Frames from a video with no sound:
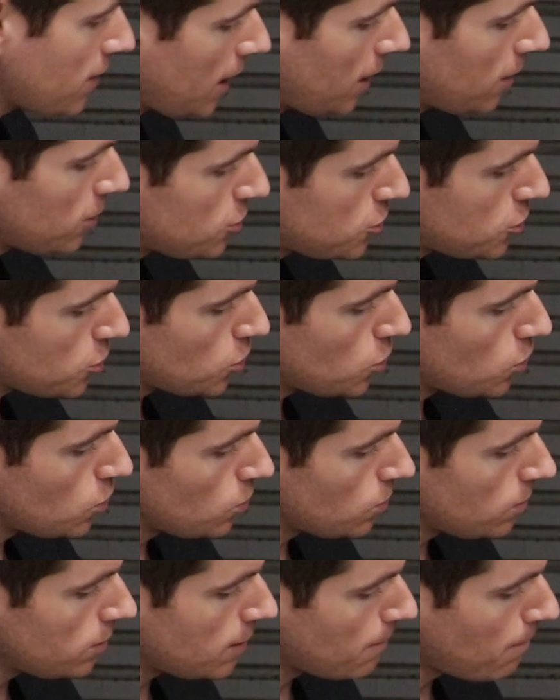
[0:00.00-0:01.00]
could
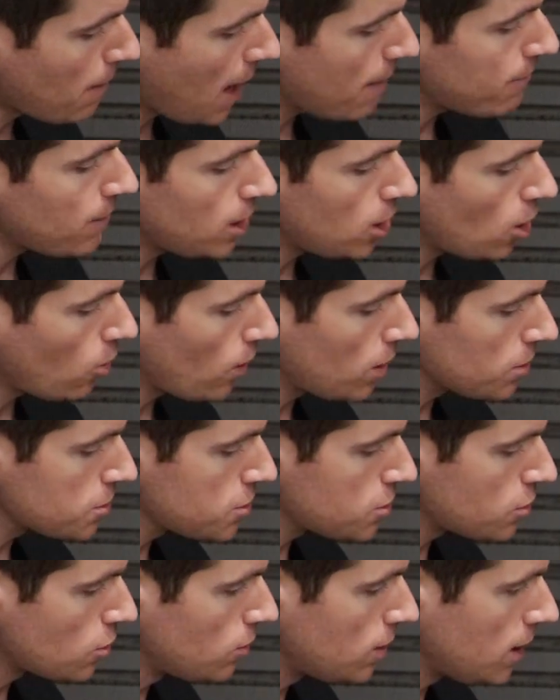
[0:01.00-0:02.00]
do the Batman Noel
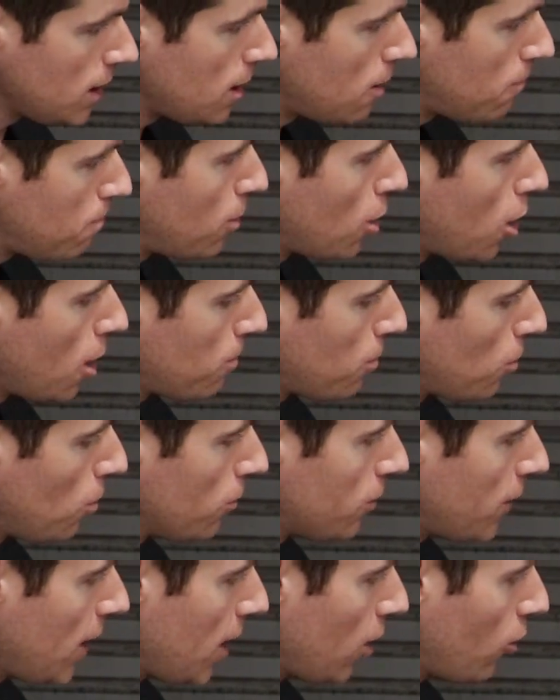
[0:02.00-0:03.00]
suit in a
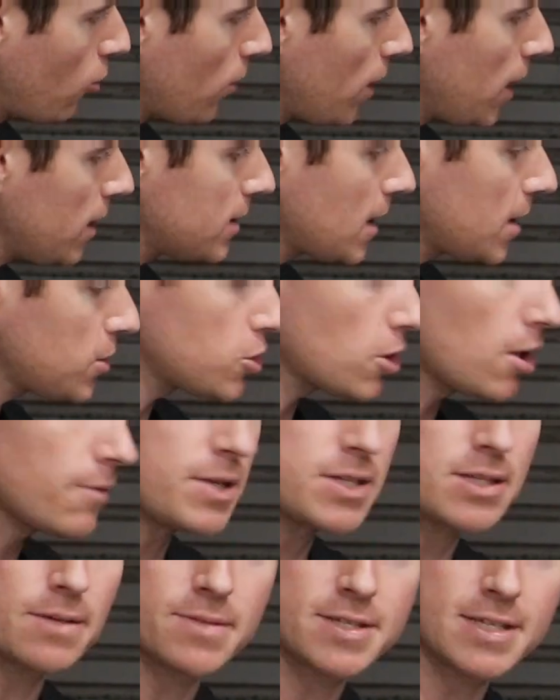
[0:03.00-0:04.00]
purple. They agreed, and they showed
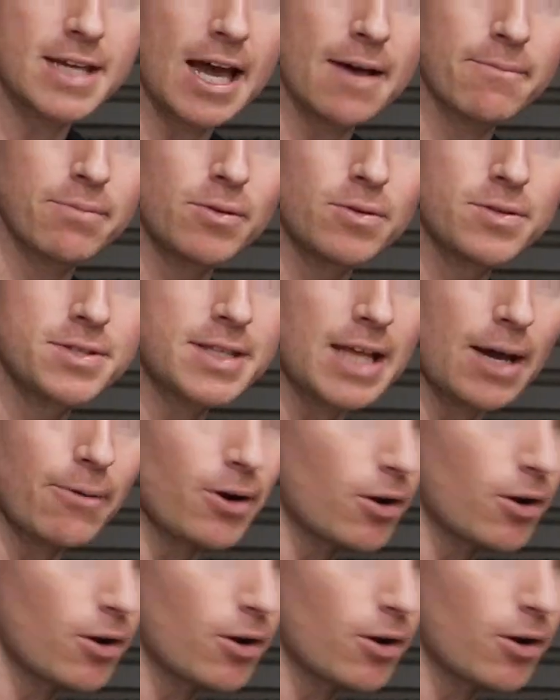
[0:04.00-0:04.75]
me some samples. They were